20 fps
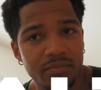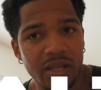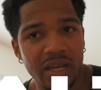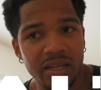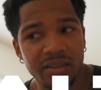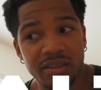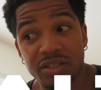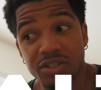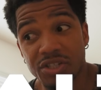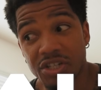
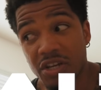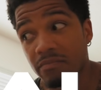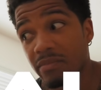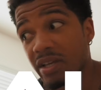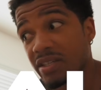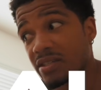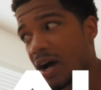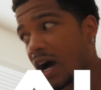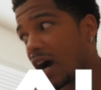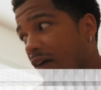Like the gym
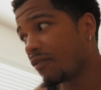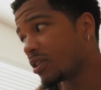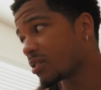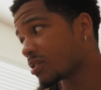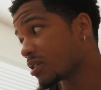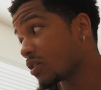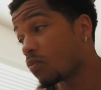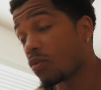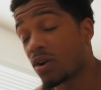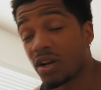is
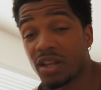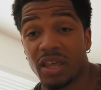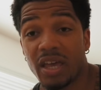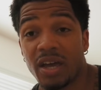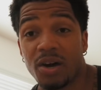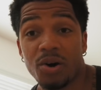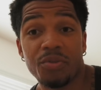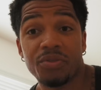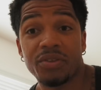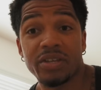obviously one of the
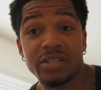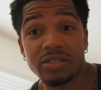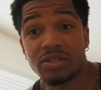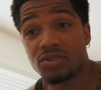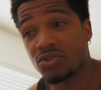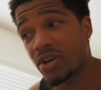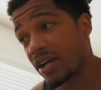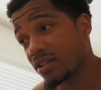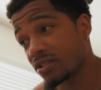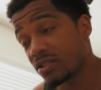healthiest
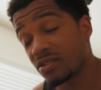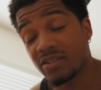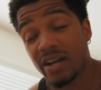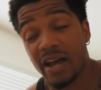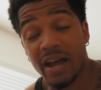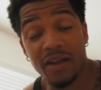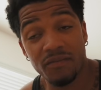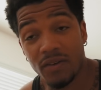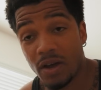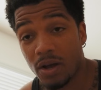distractions that
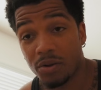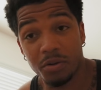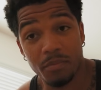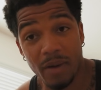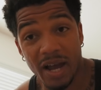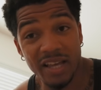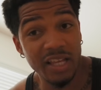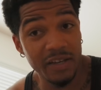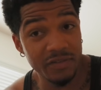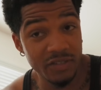I found in
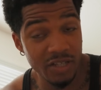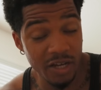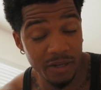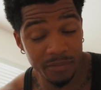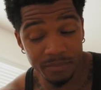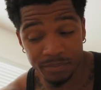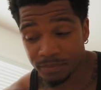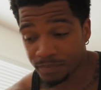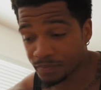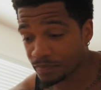my
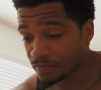lifetime.